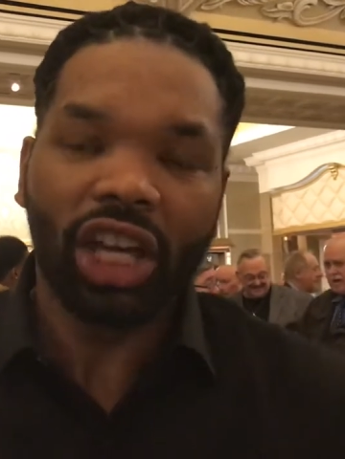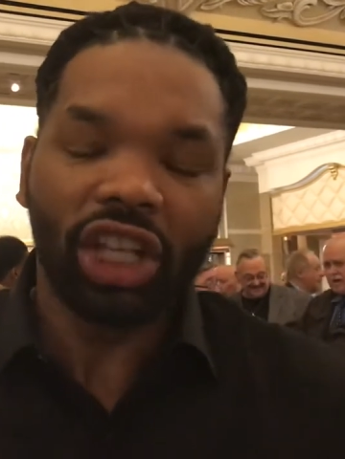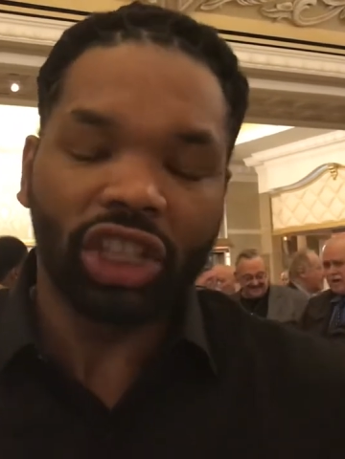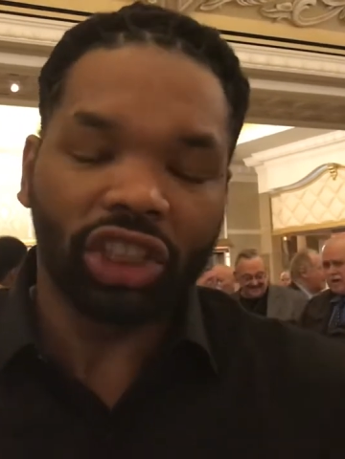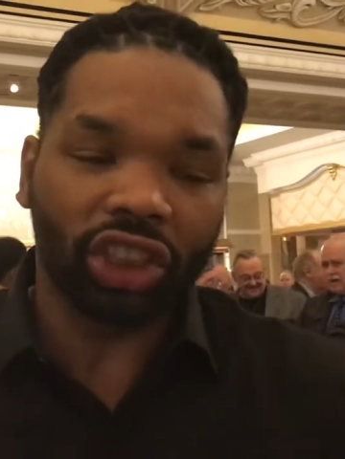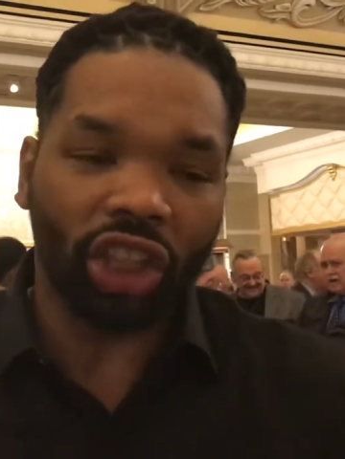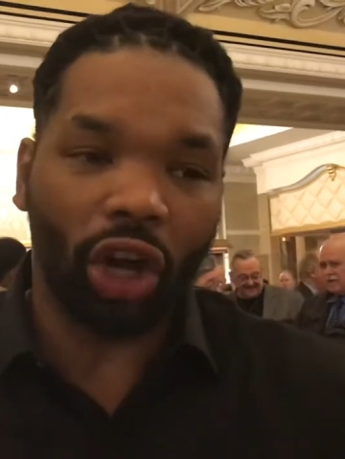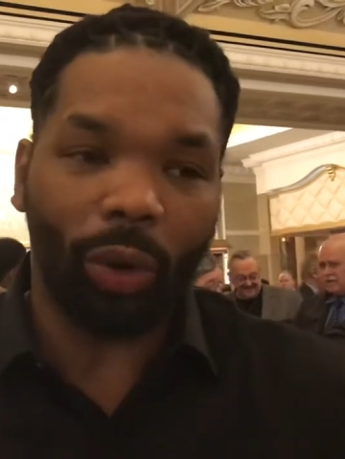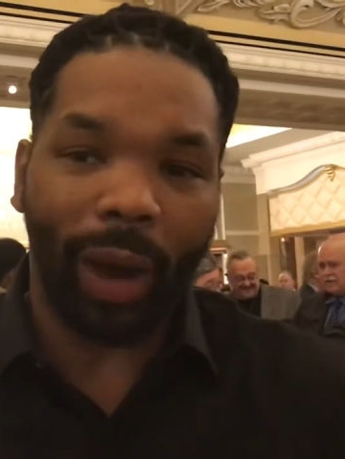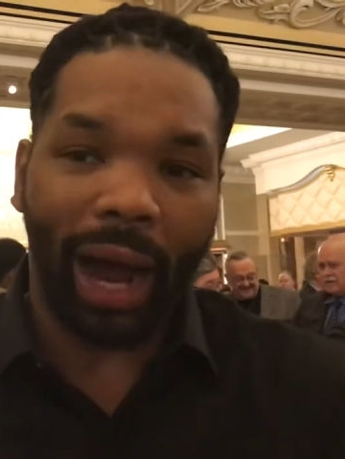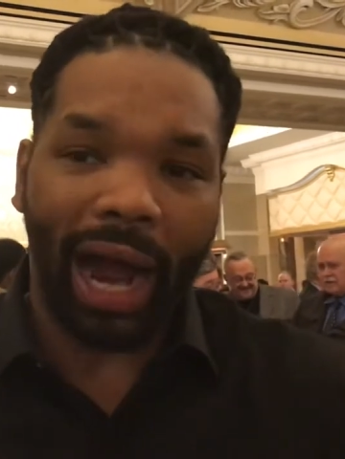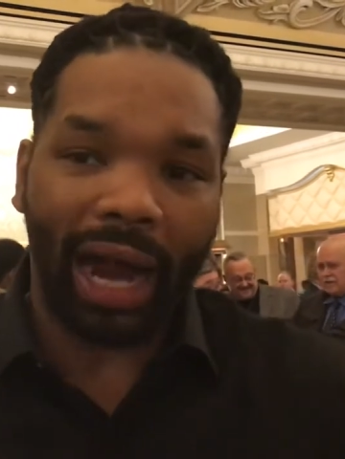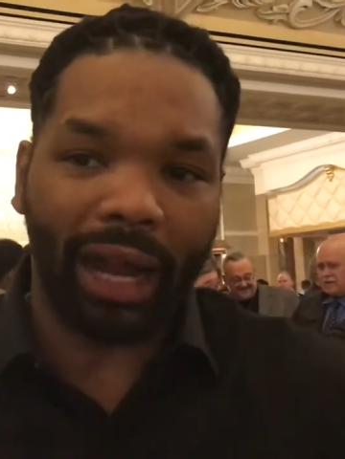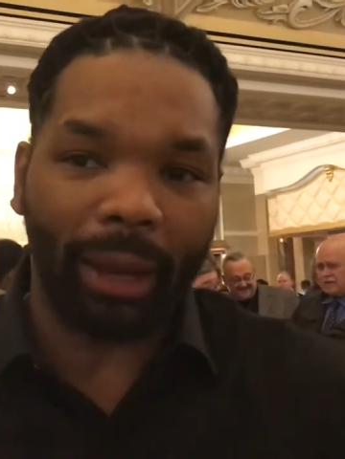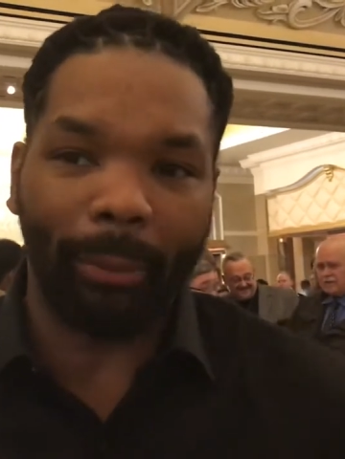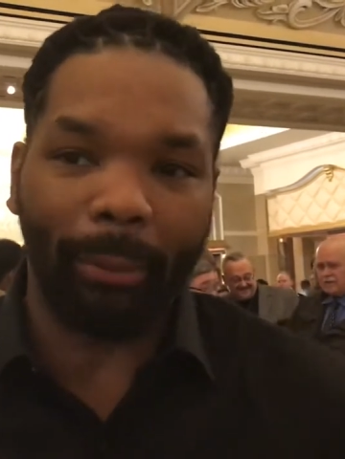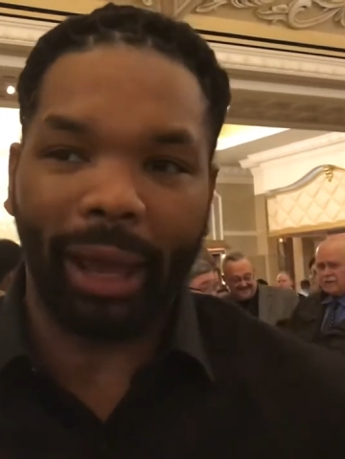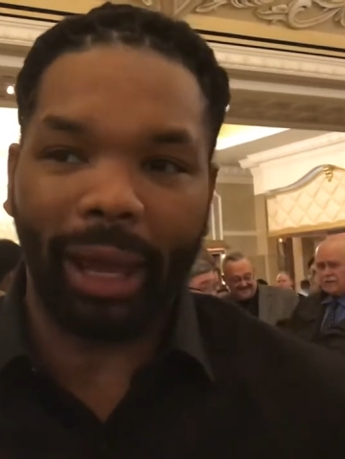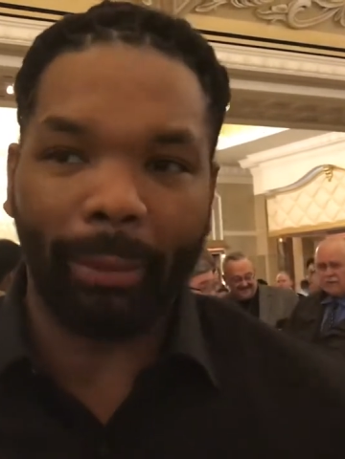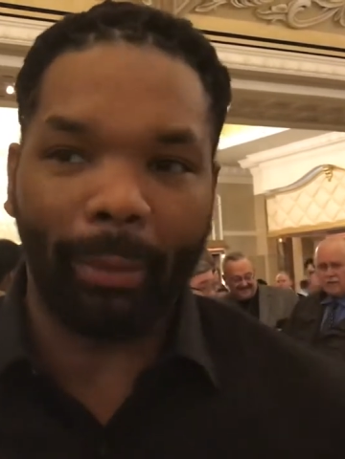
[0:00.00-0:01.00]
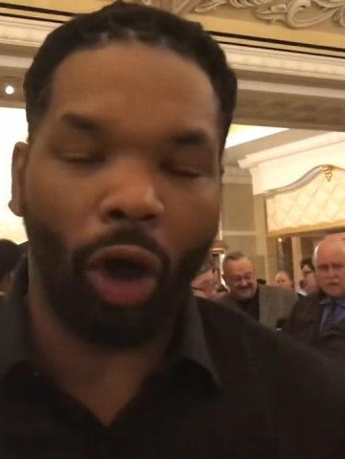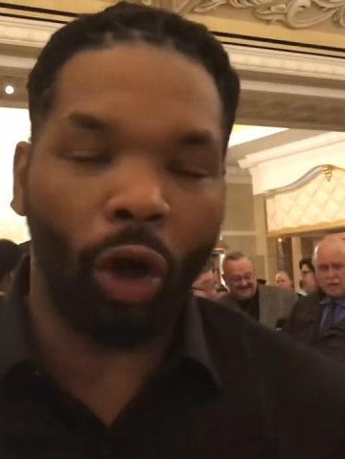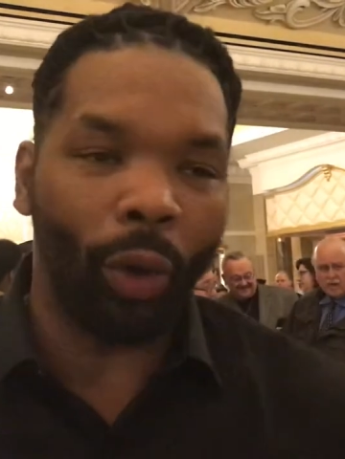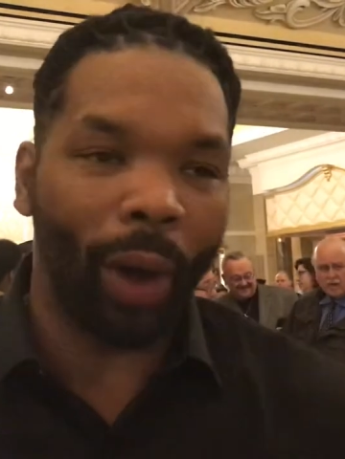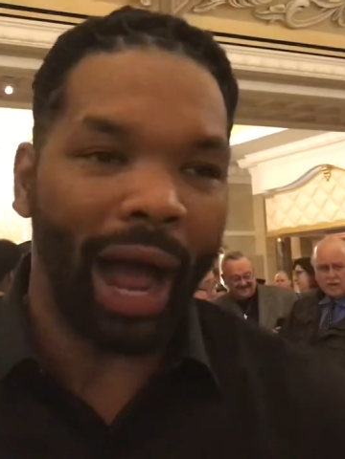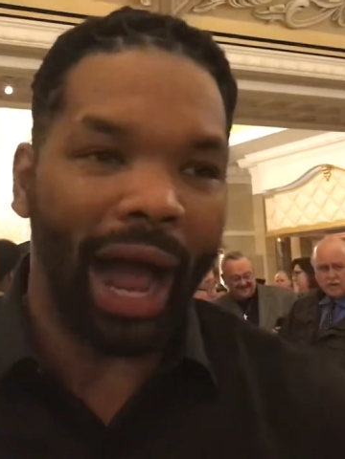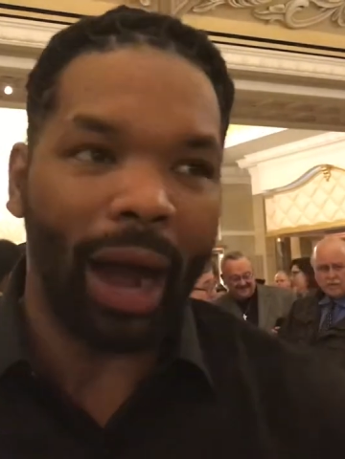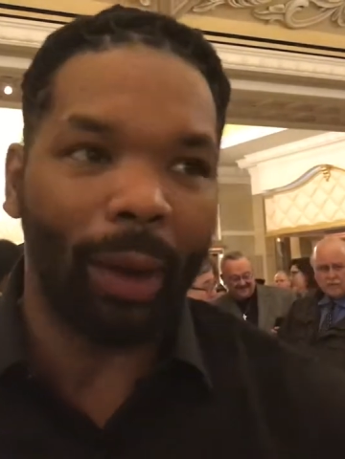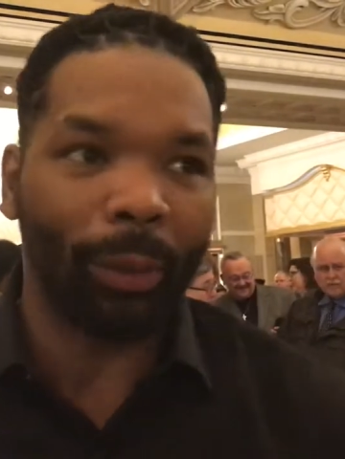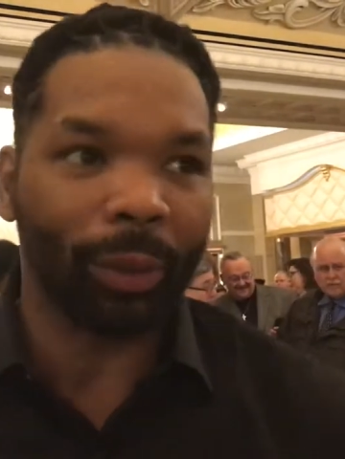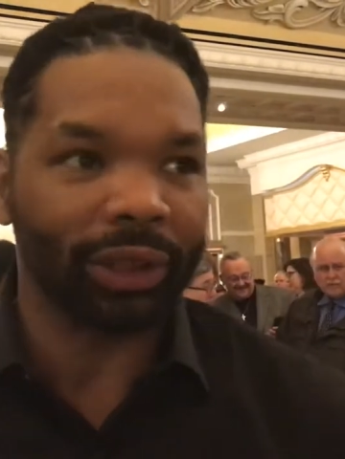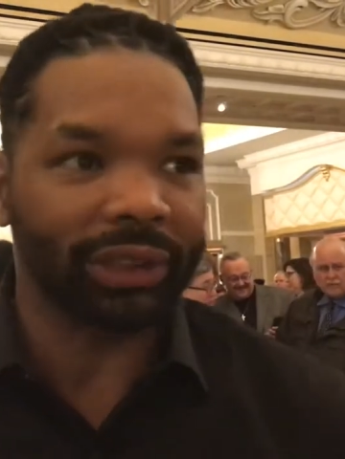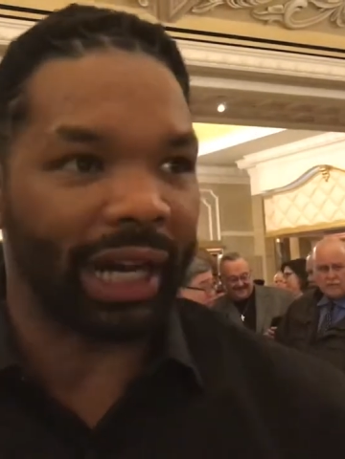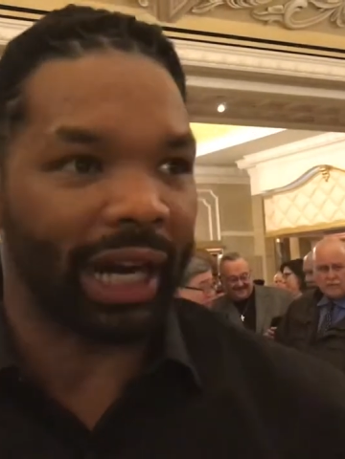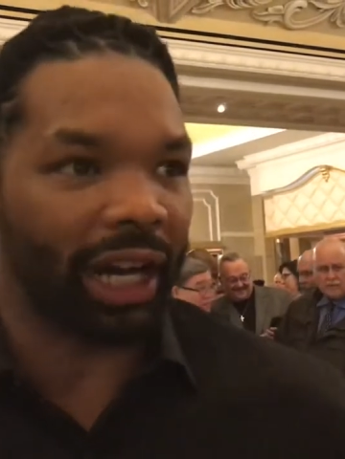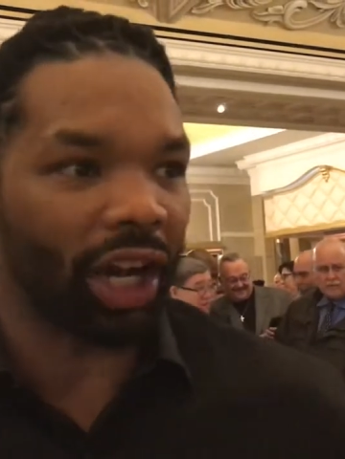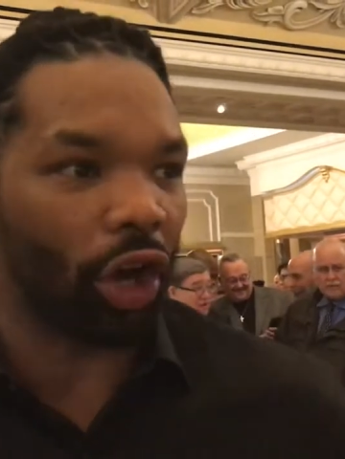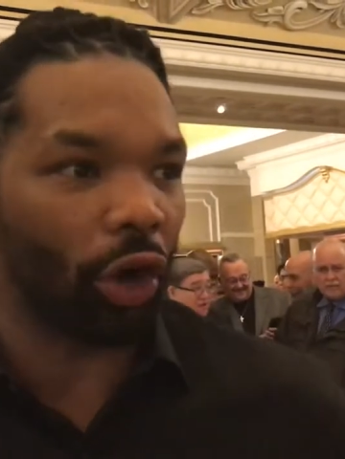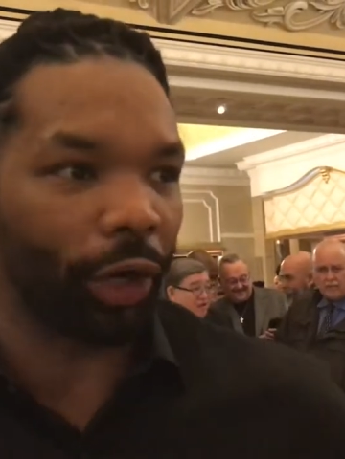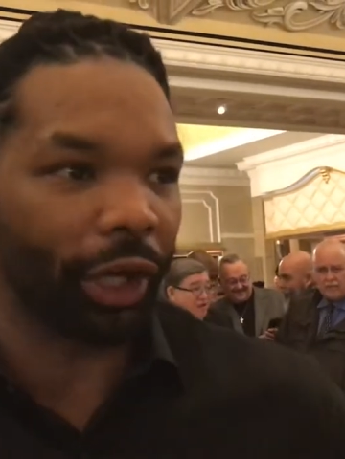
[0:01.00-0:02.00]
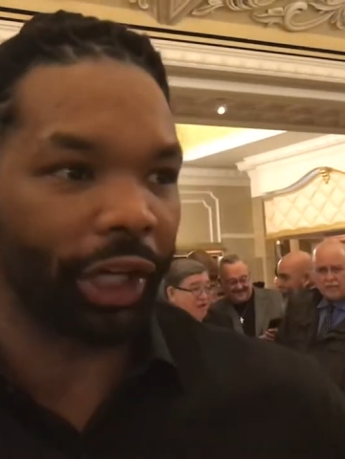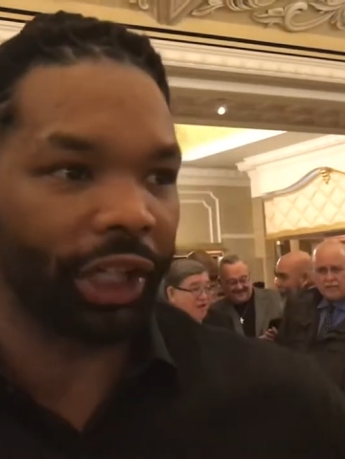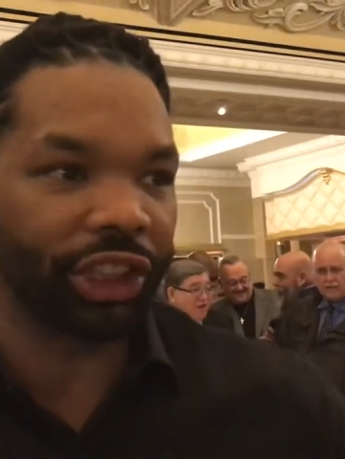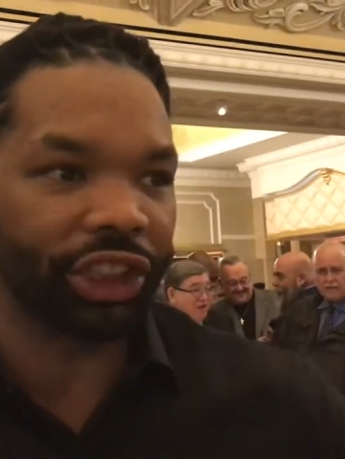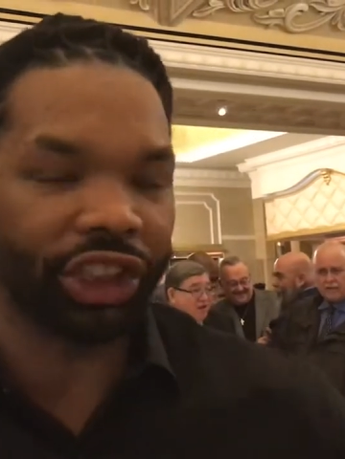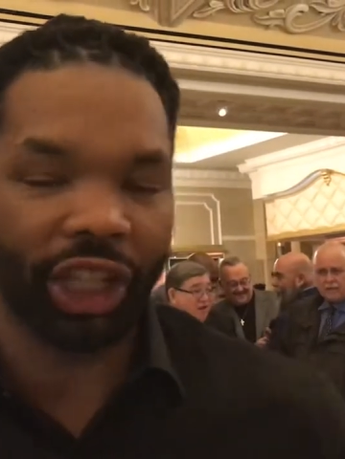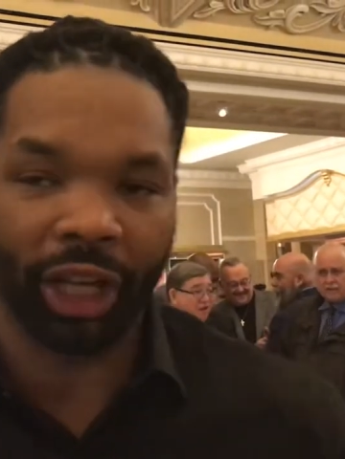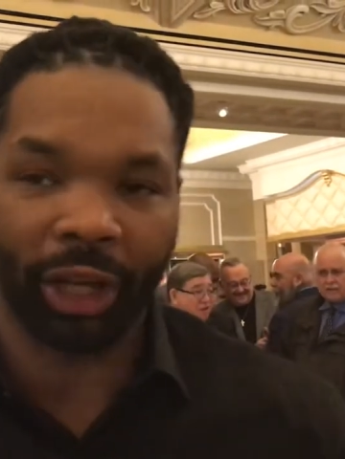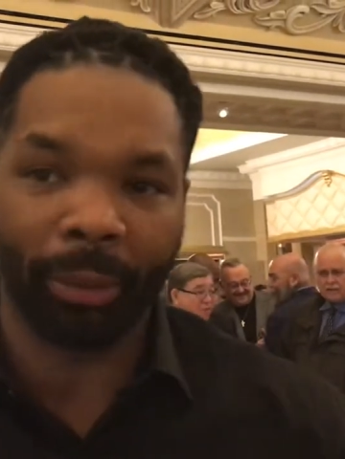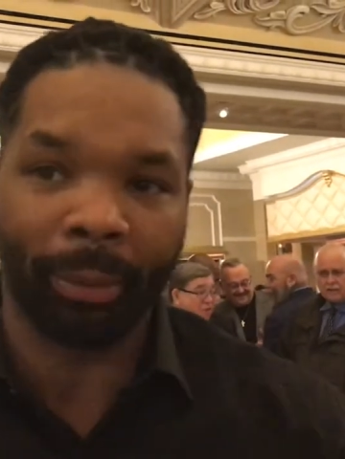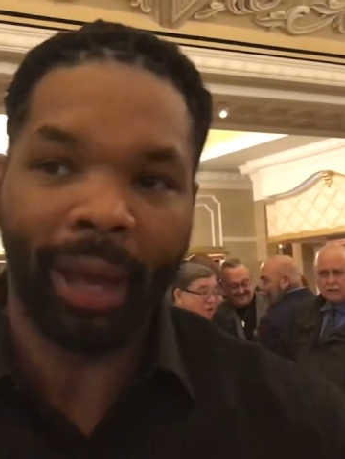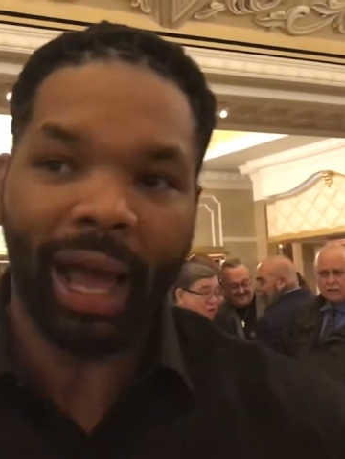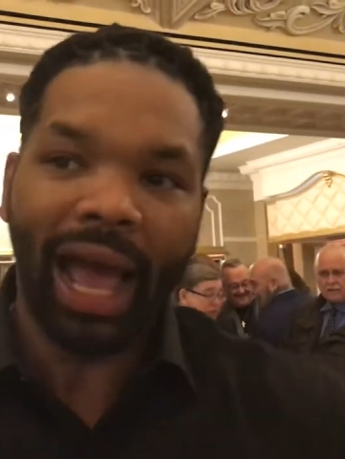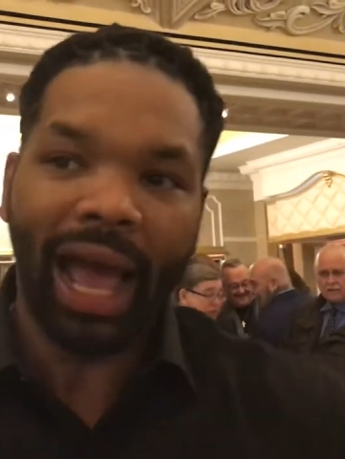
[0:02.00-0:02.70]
So I can make my own hours. I can go to the gym.